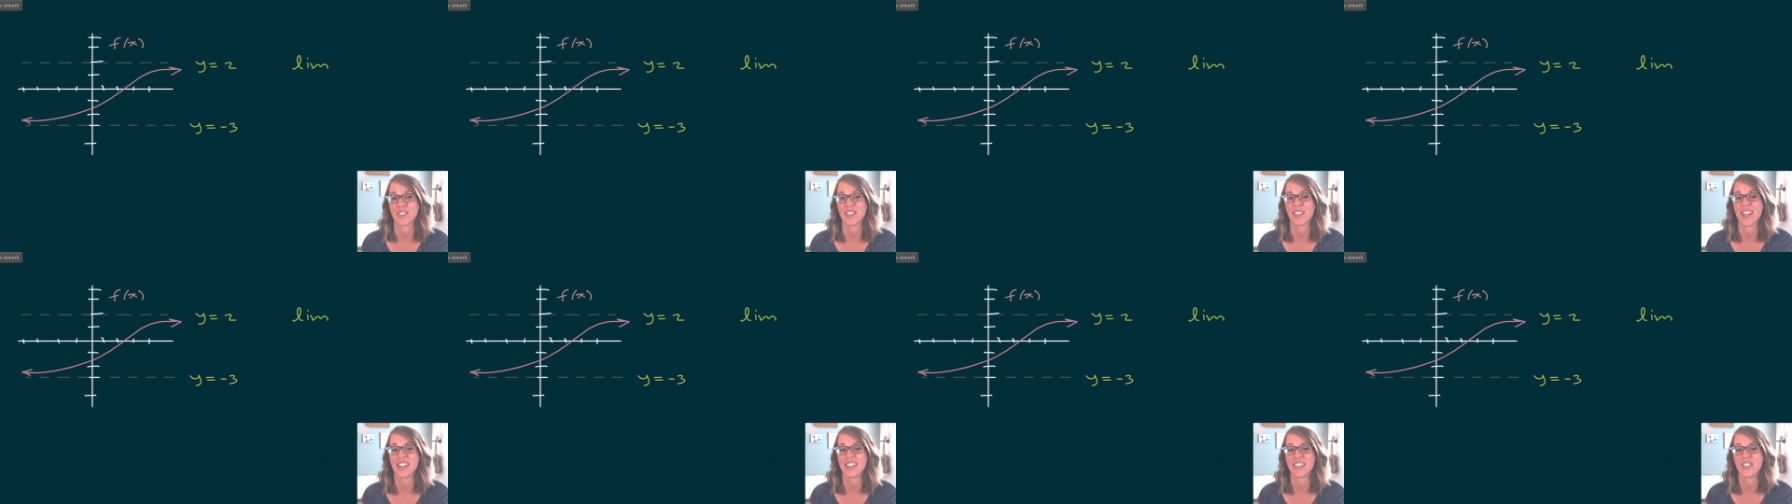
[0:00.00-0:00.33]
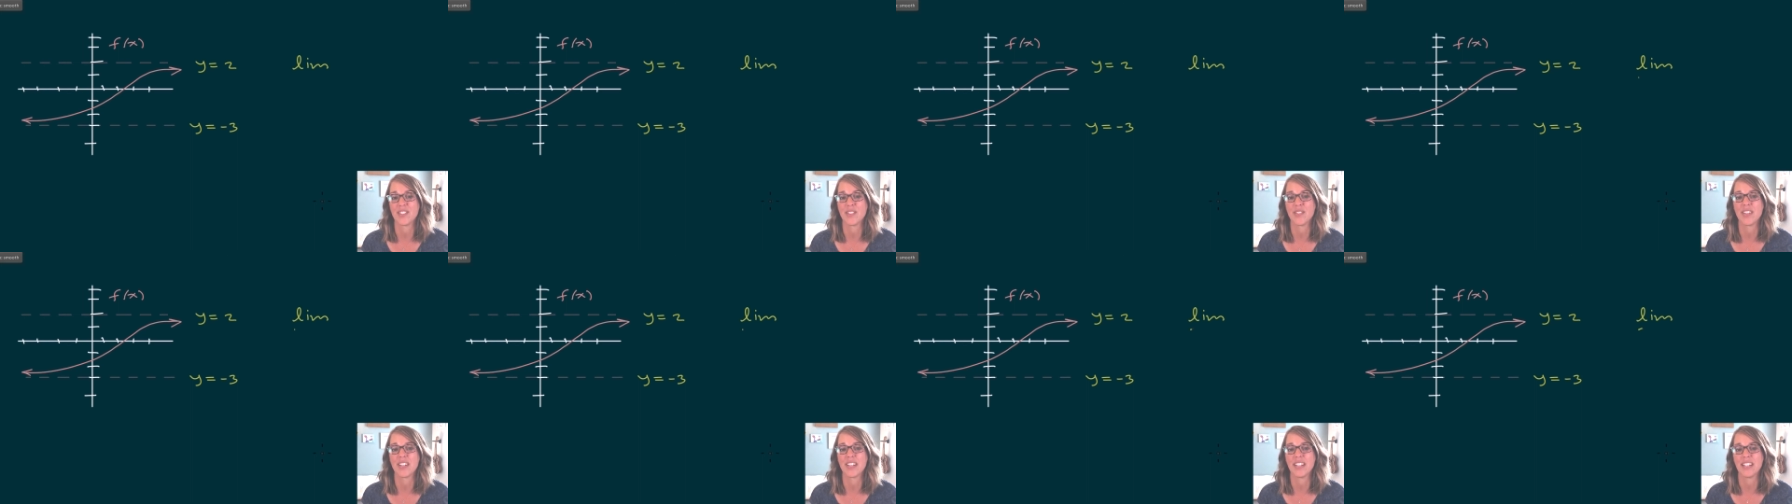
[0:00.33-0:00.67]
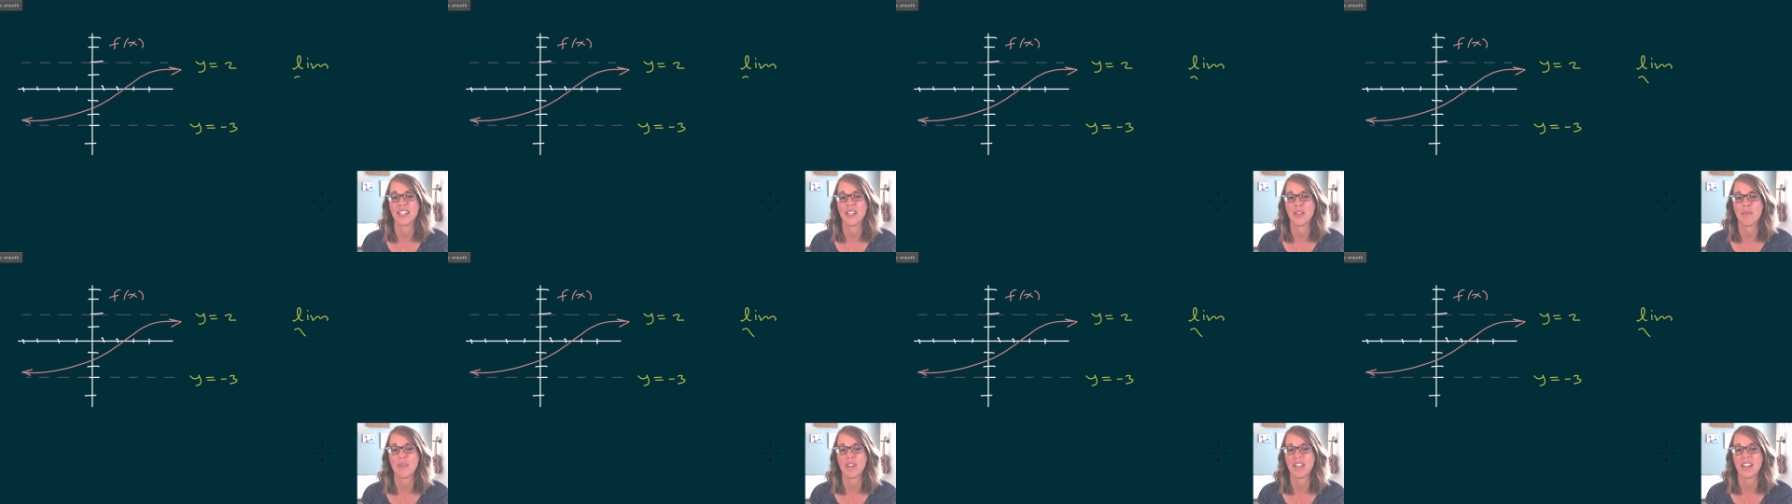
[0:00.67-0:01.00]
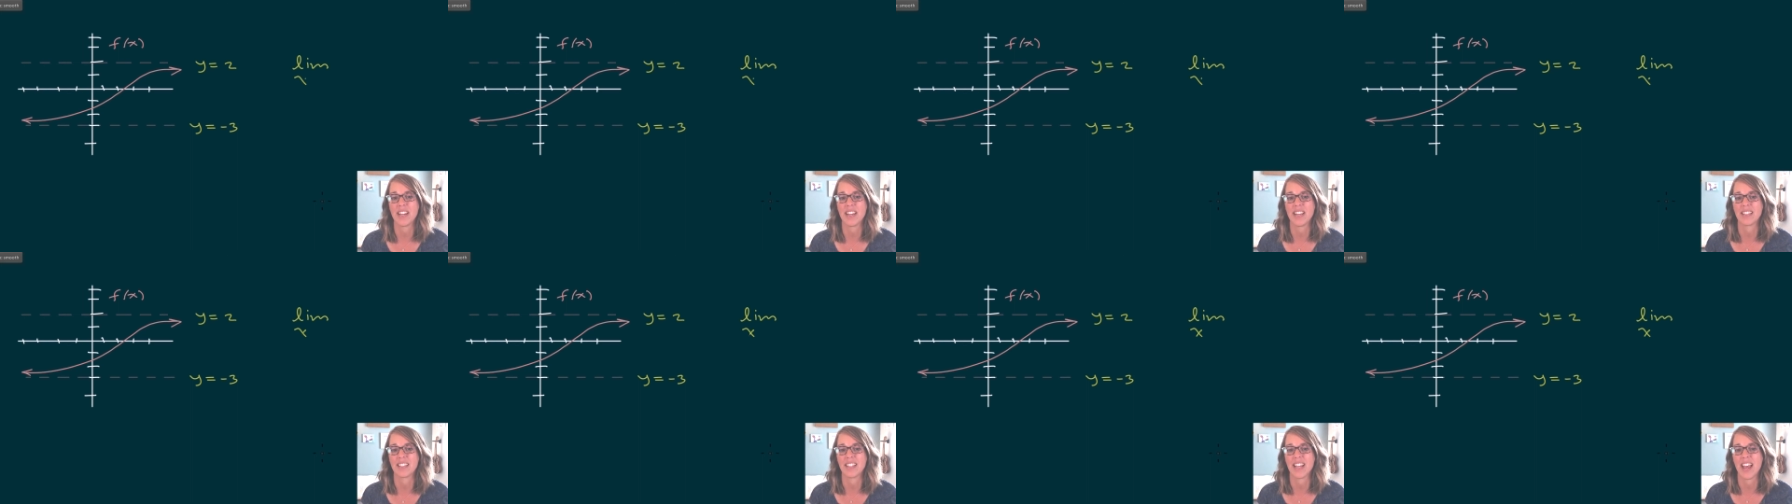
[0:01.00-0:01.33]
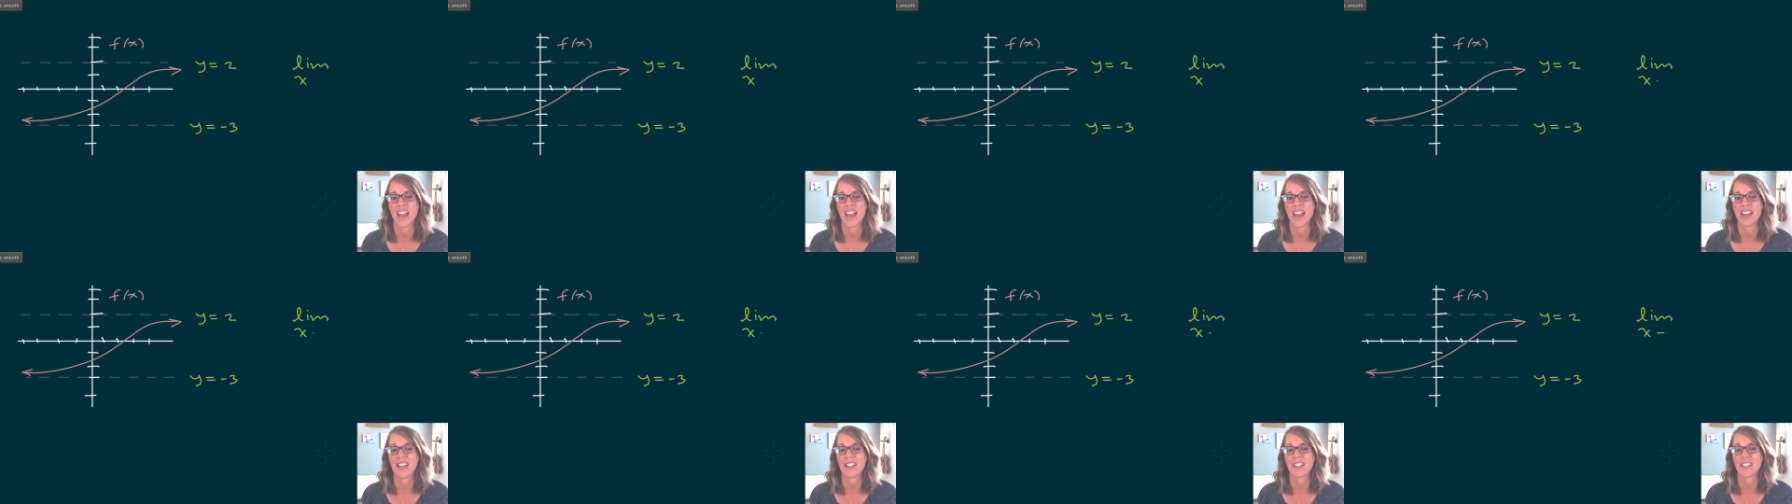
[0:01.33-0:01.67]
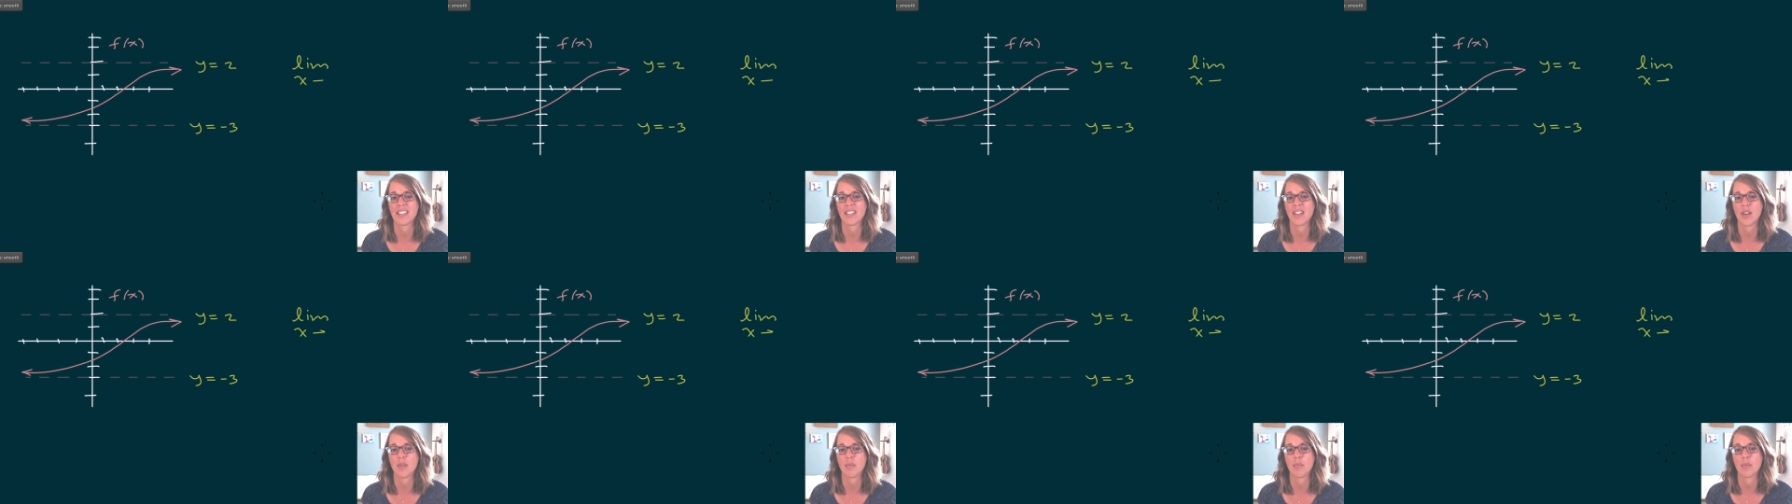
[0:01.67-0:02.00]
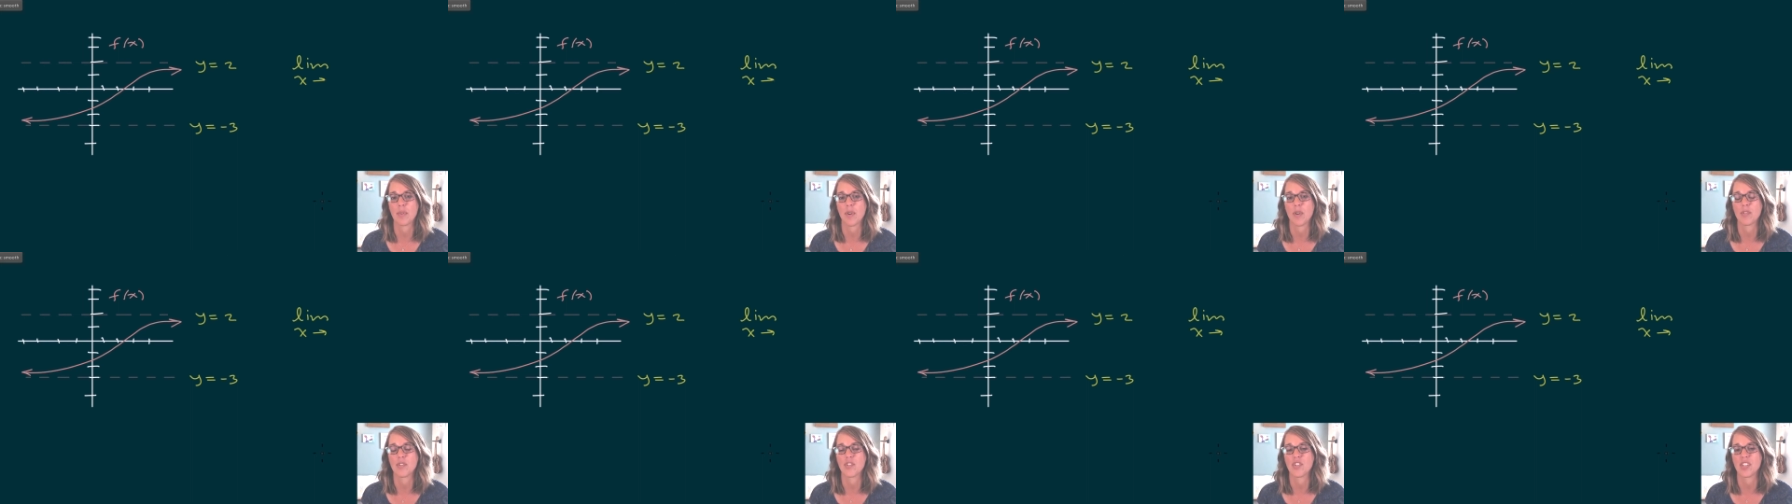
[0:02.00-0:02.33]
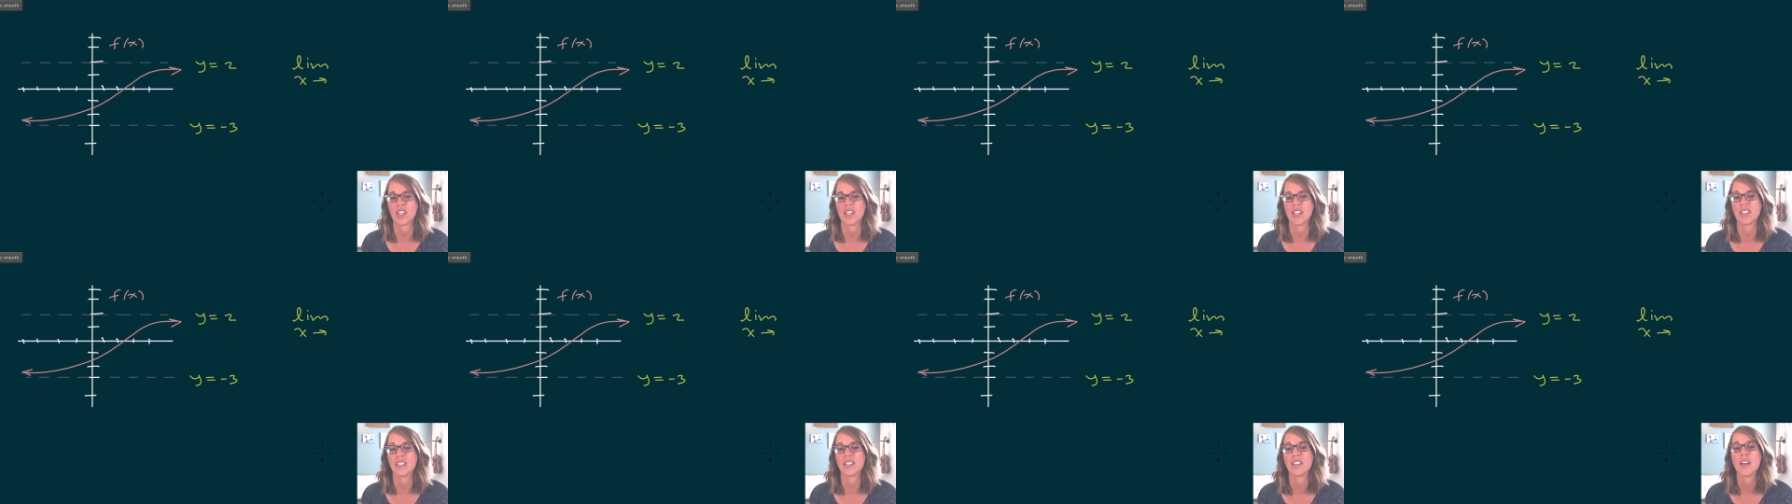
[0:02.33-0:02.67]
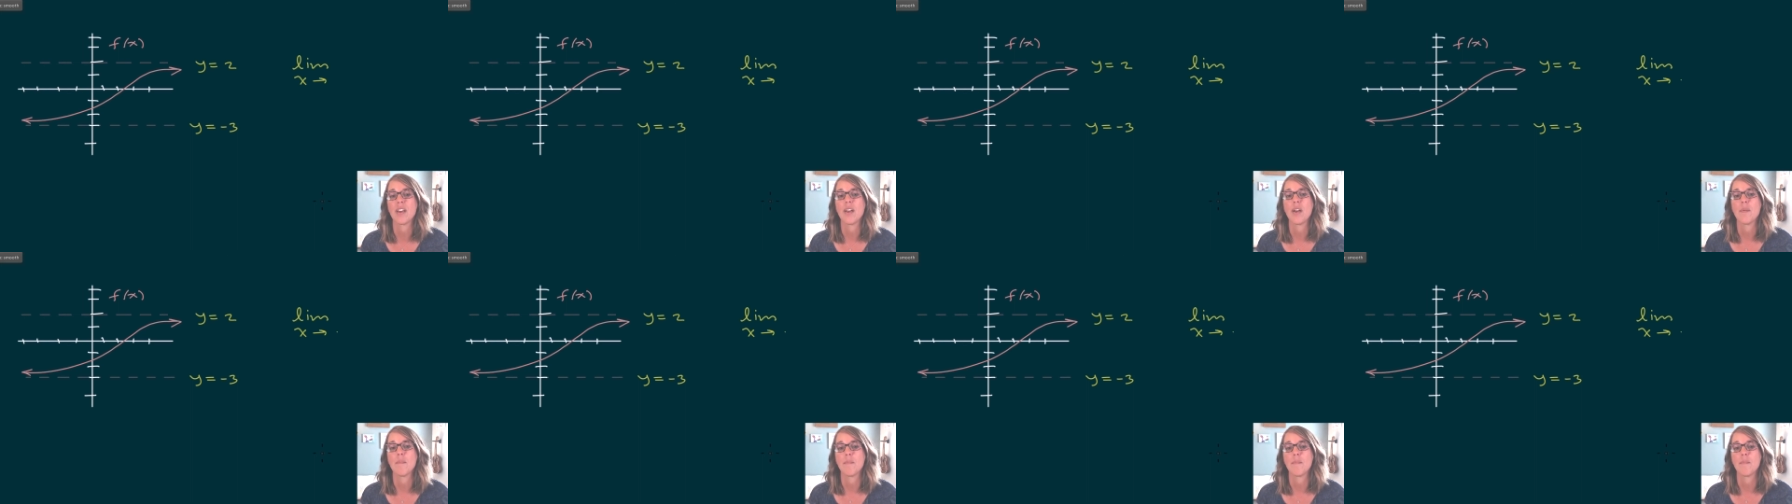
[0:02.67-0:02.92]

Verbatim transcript: So let's do the limit as x approaches